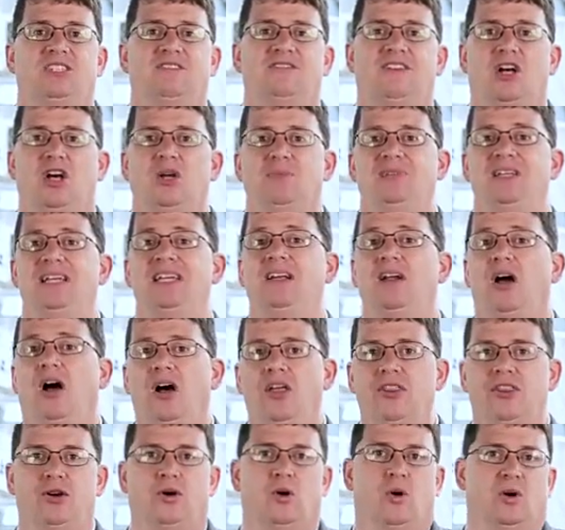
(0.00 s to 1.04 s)
developed in
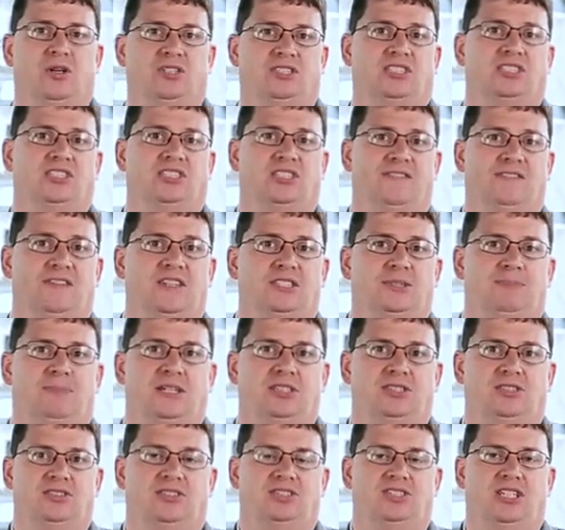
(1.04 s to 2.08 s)
other courses of the
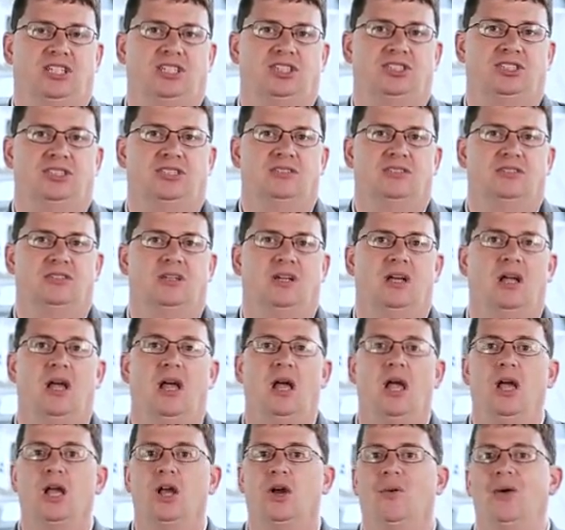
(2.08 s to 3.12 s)
specialization,
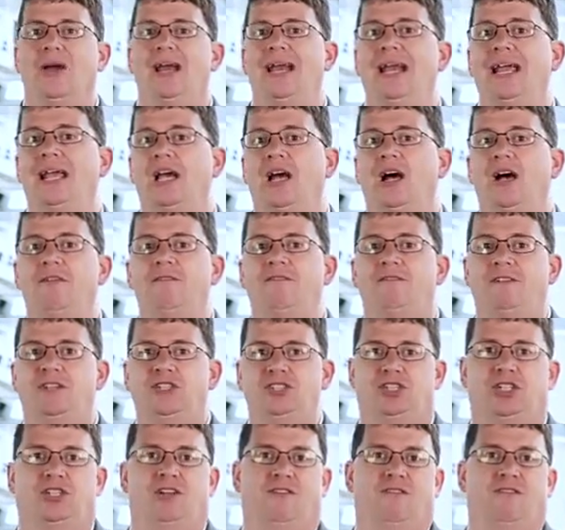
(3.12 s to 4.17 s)
creating a
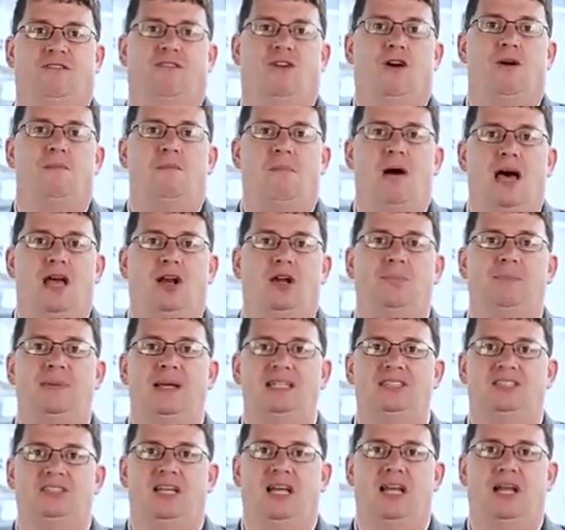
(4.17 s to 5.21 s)
vision for a
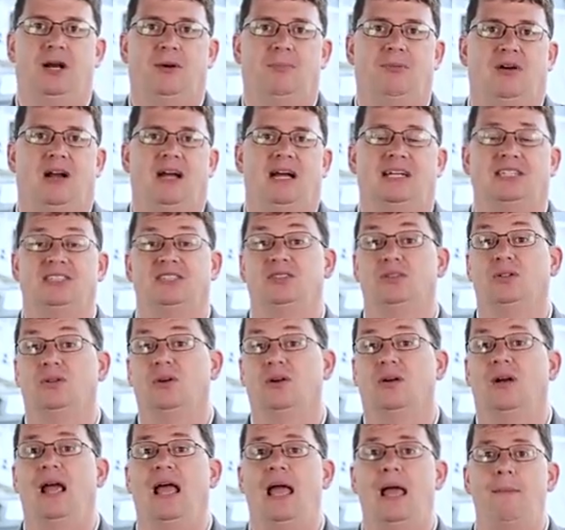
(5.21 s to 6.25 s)
model-based enterprise,
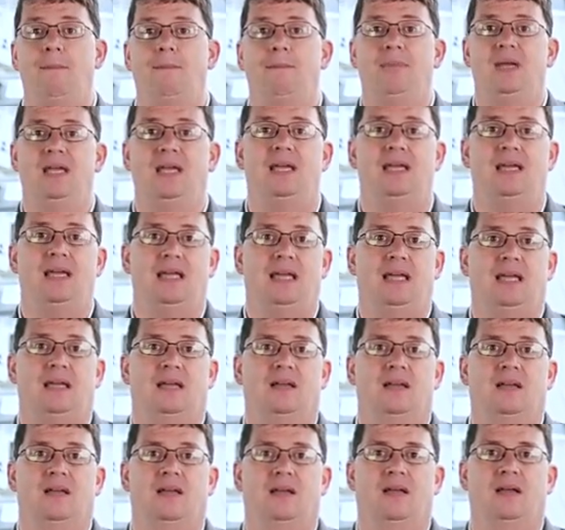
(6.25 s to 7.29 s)
or MBE.
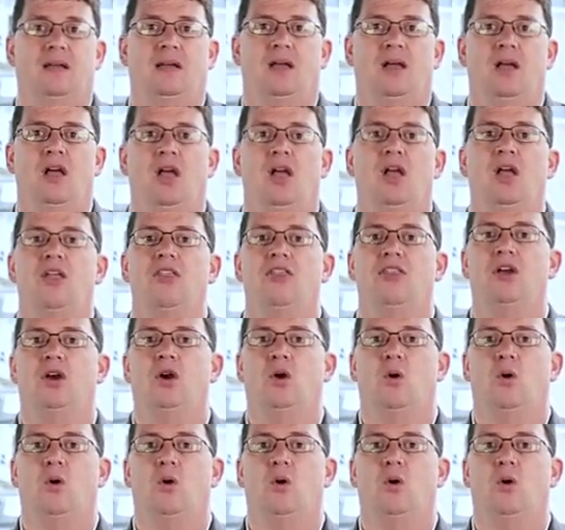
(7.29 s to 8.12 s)
The